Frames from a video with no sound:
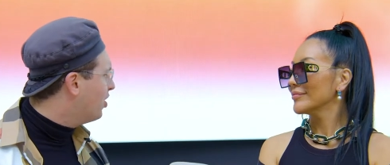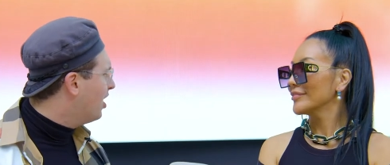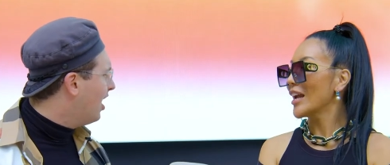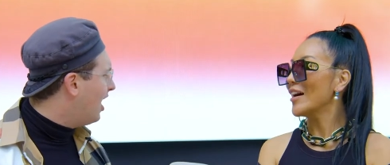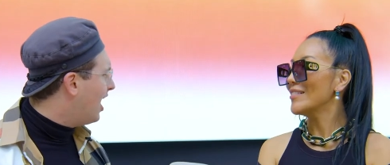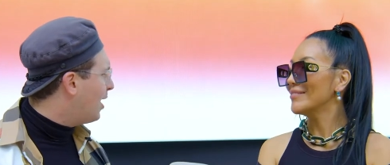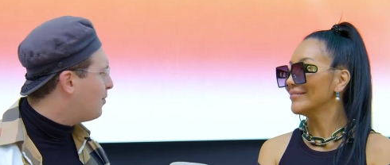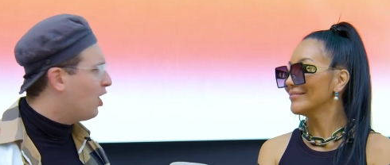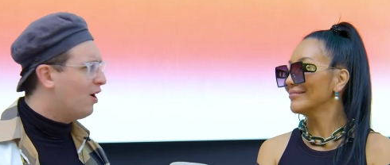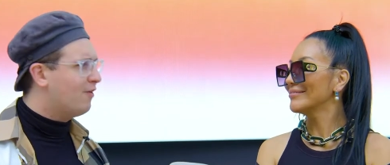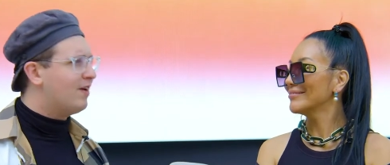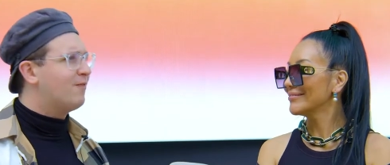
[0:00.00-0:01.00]
Speaker 1: yes. um,
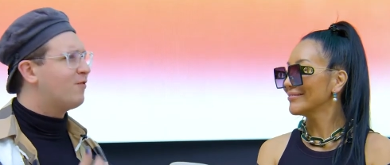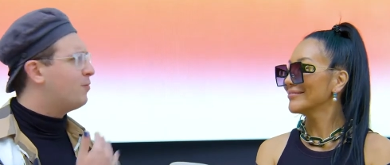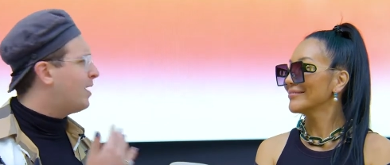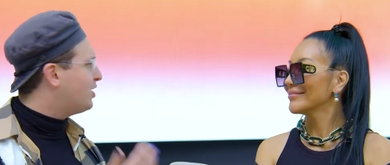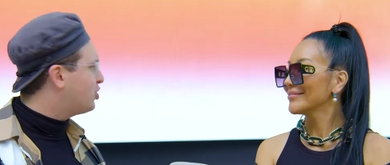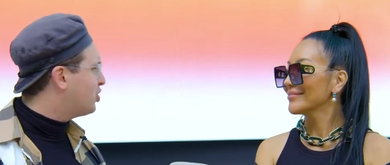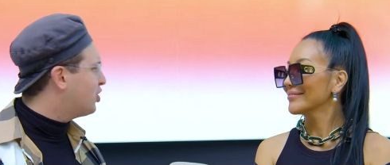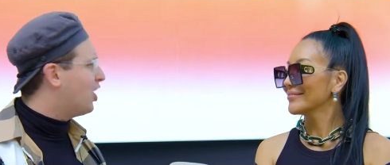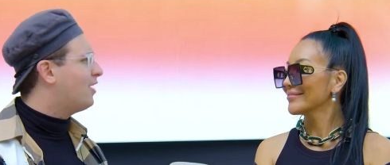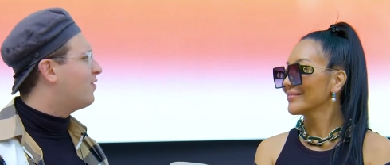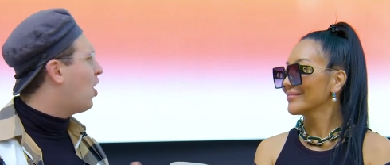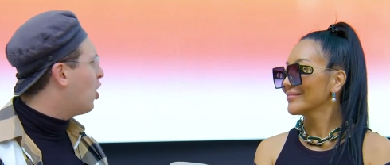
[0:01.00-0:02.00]
of information,
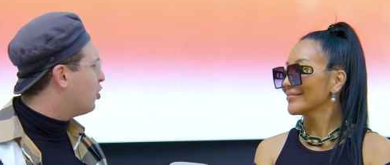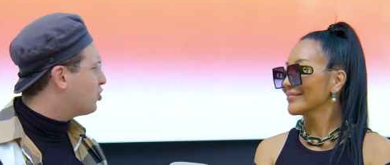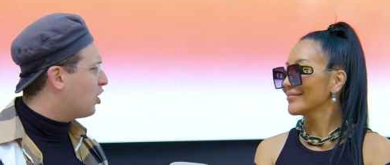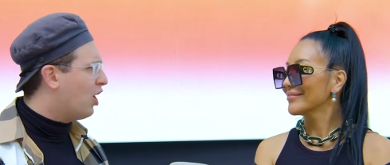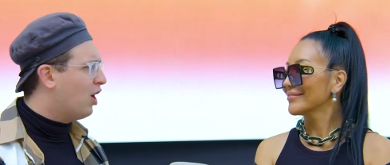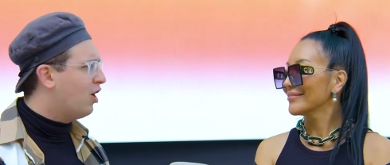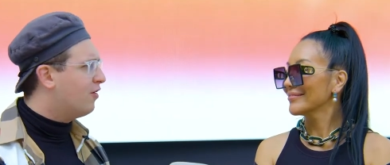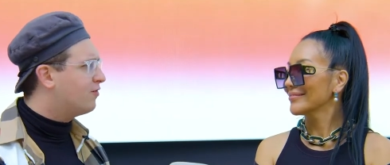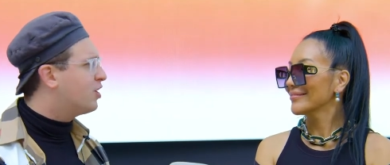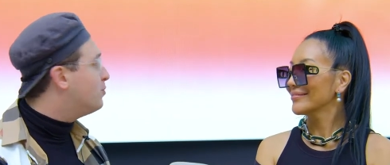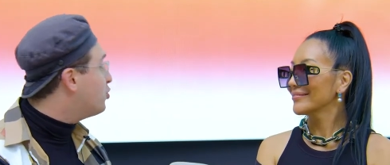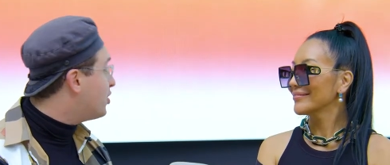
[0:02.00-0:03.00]
of art, of
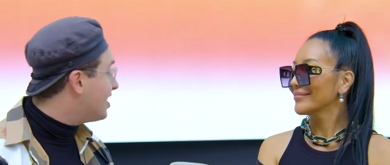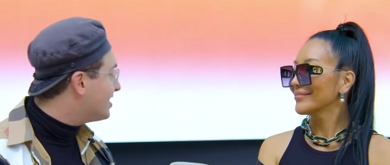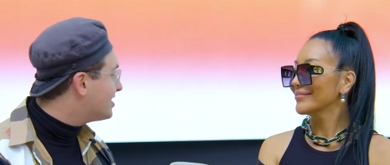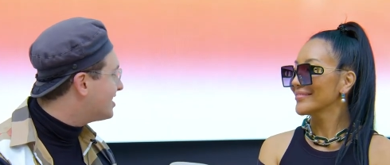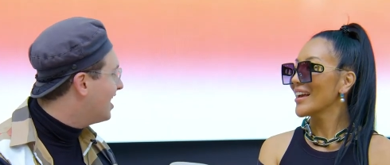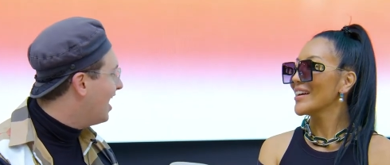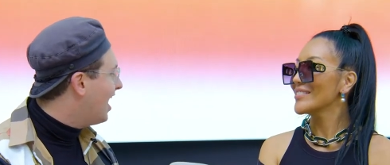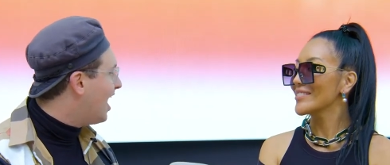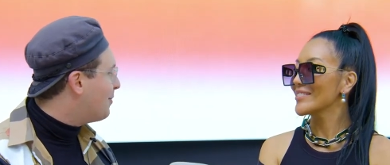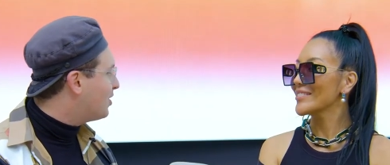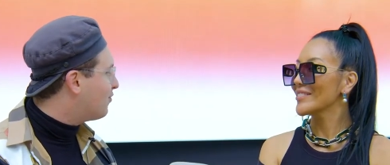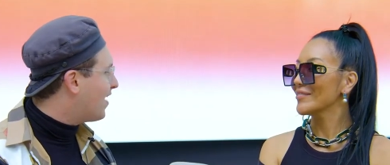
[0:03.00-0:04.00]
communities,
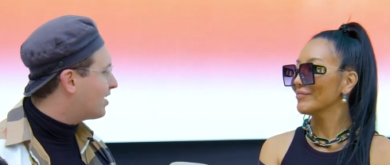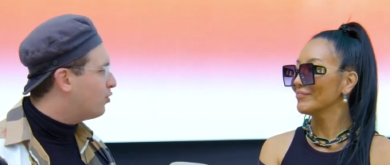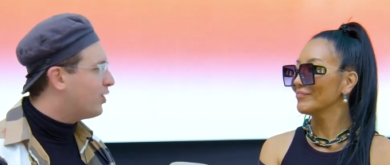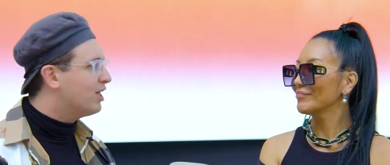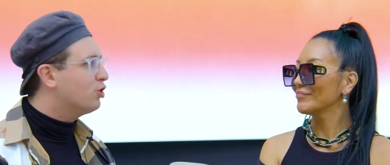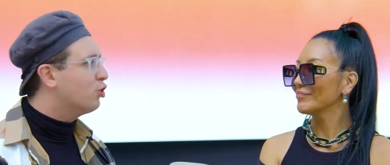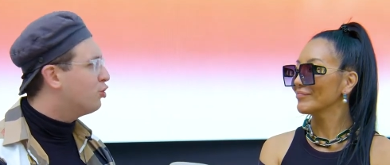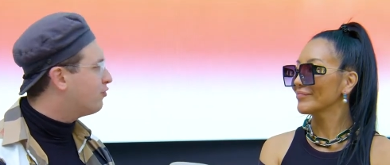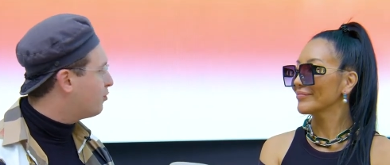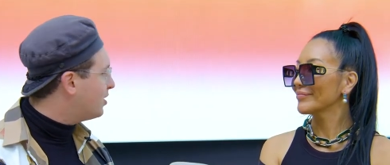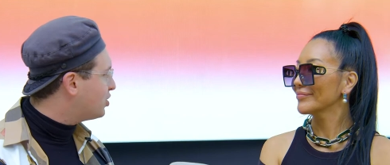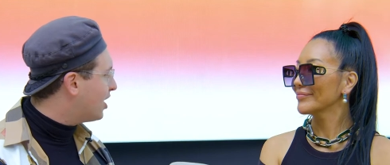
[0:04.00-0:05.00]
um, and the fact that we can learn
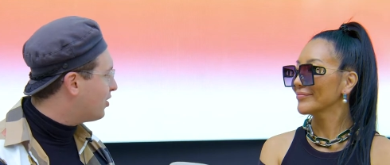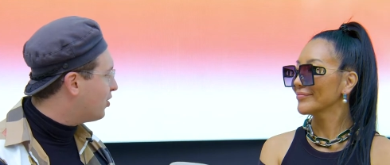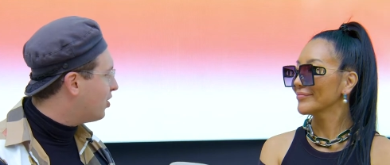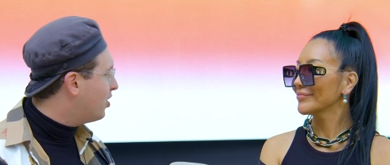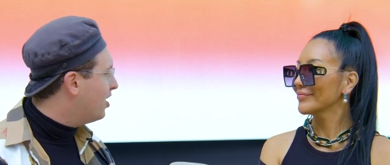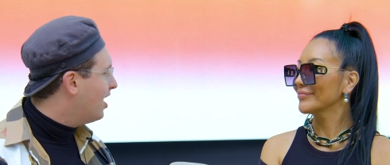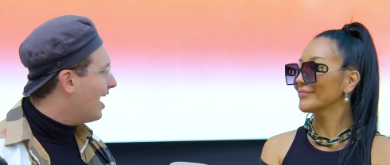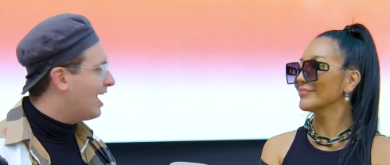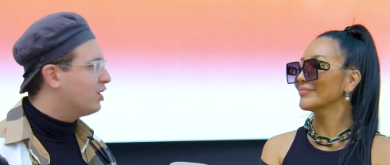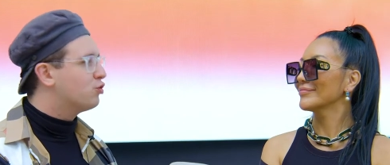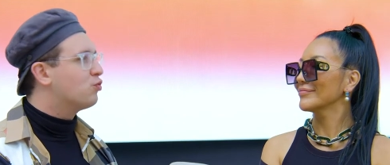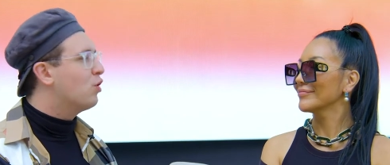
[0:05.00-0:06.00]
from each other
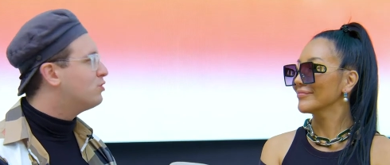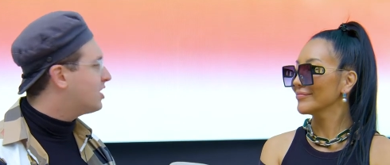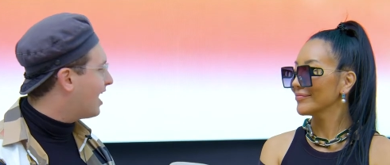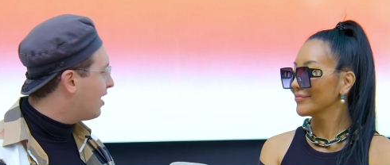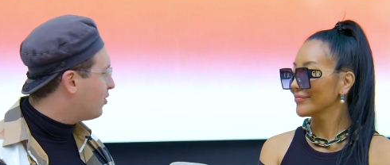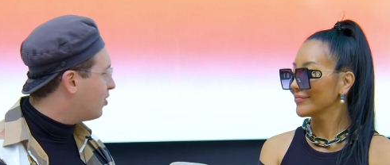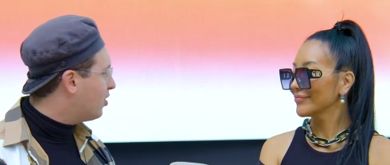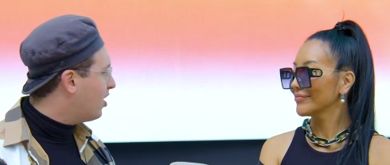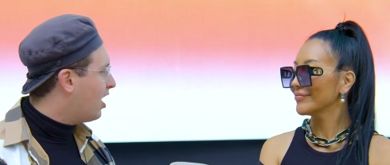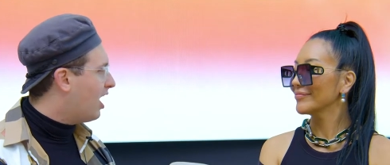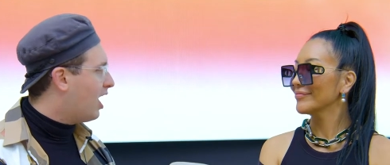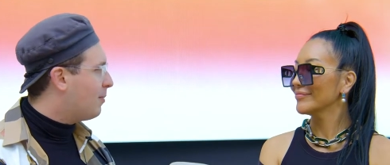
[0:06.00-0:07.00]
and grow together
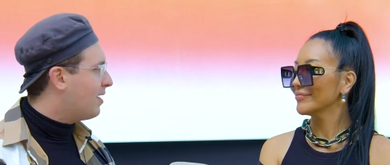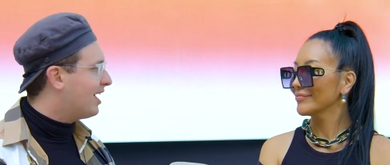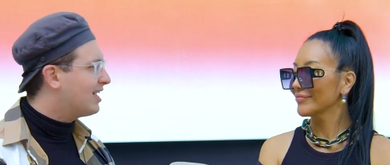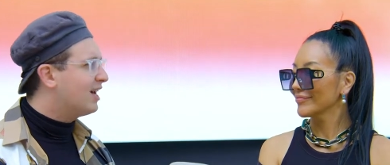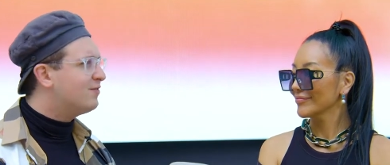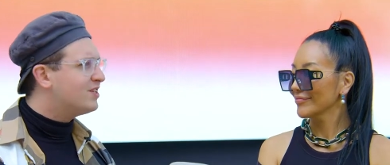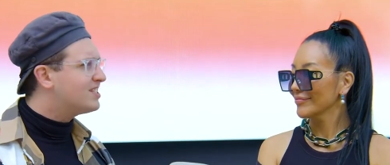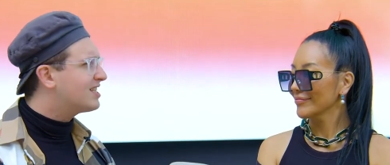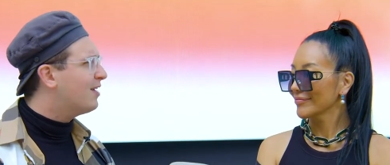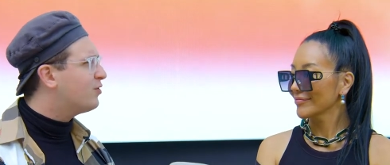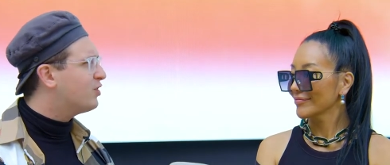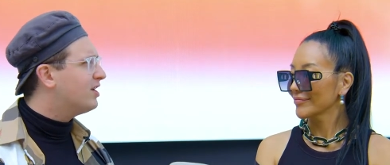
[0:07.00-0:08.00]
um, and kind of
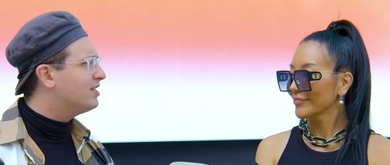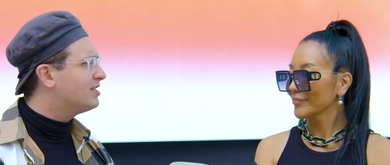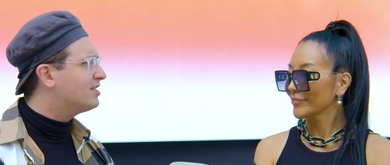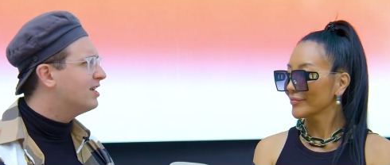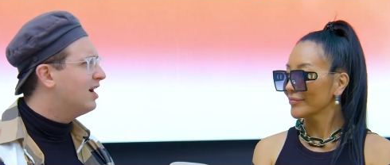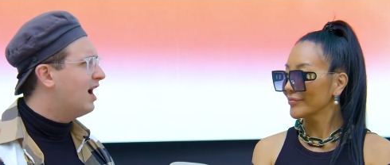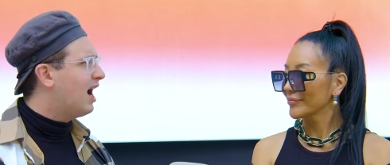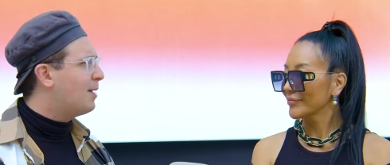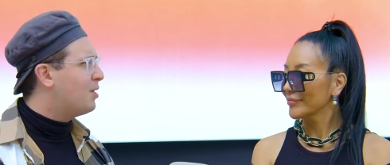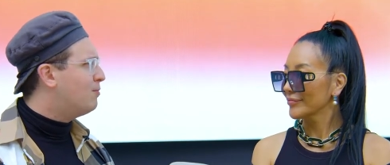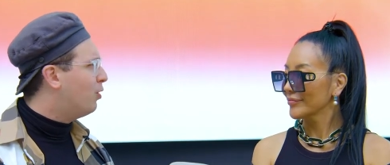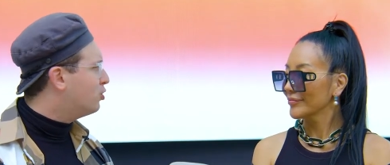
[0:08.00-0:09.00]
discover these um,
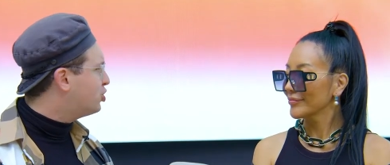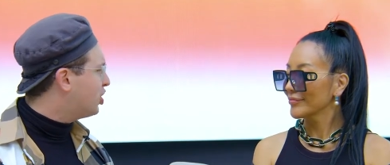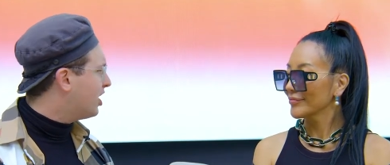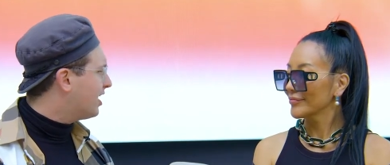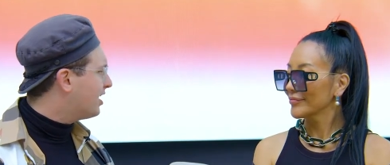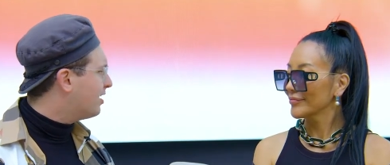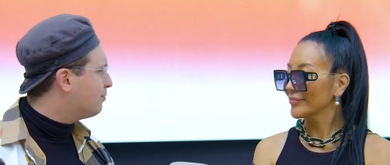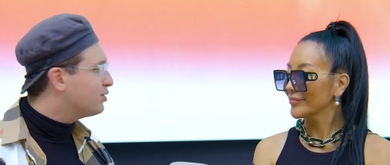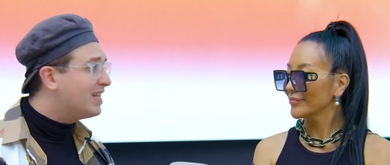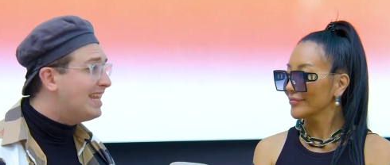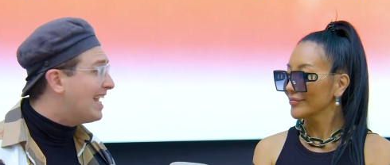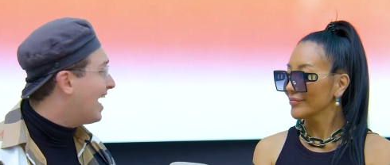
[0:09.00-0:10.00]
emerging
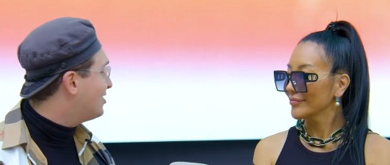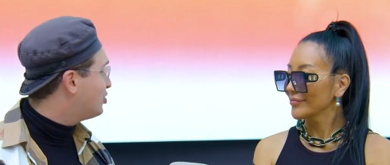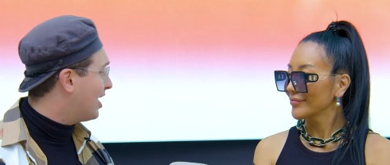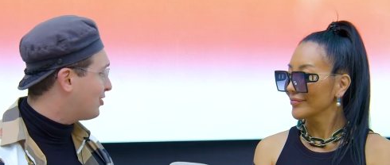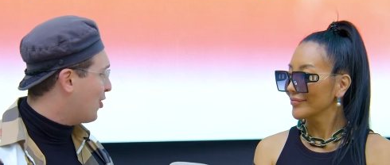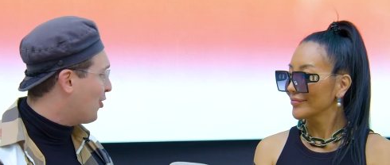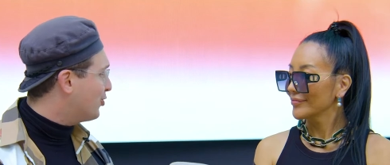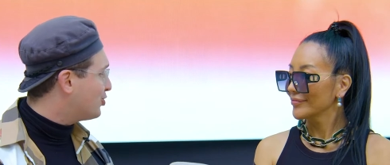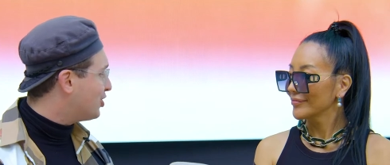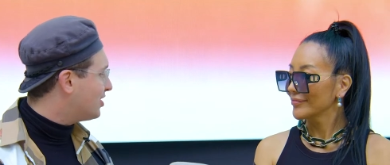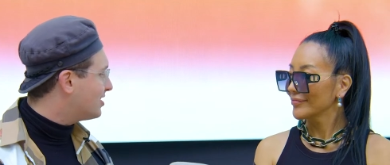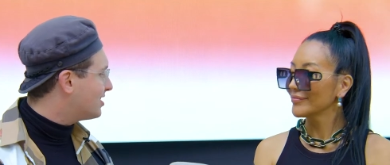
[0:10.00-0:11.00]
bleeding edge
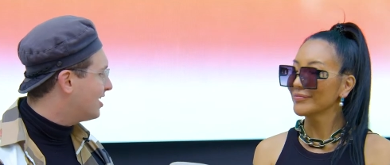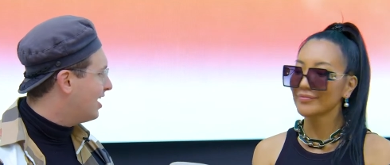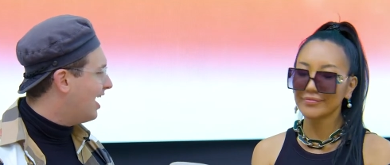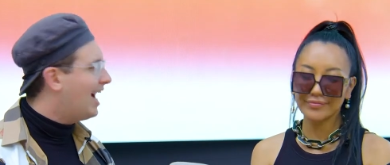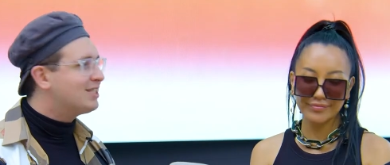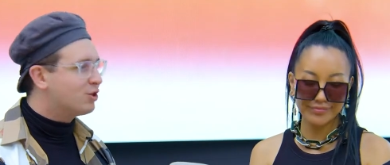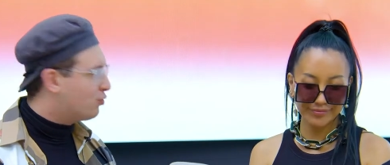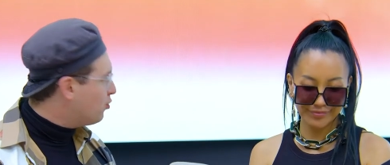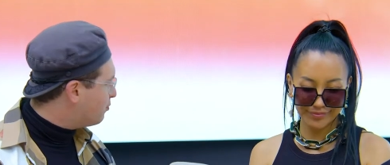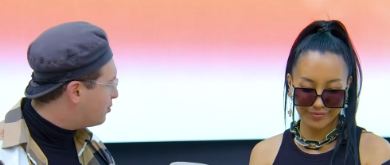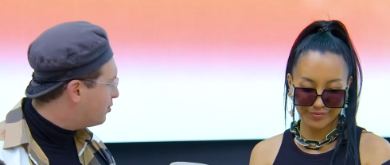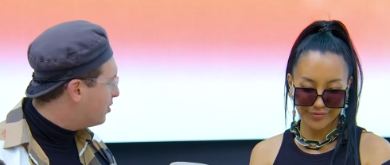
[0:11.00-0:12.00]
technologies mm. as a
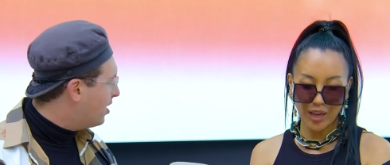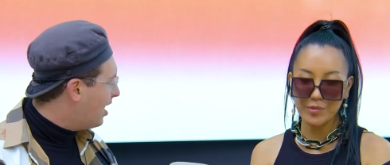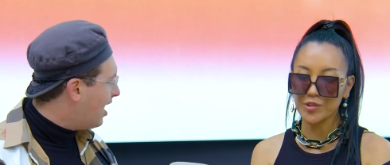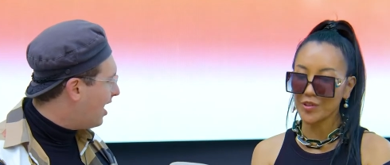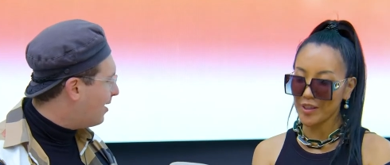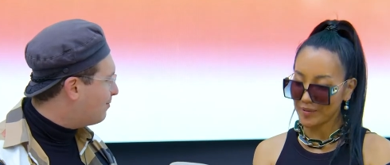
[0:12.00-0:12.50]
group. Absolutely. Um,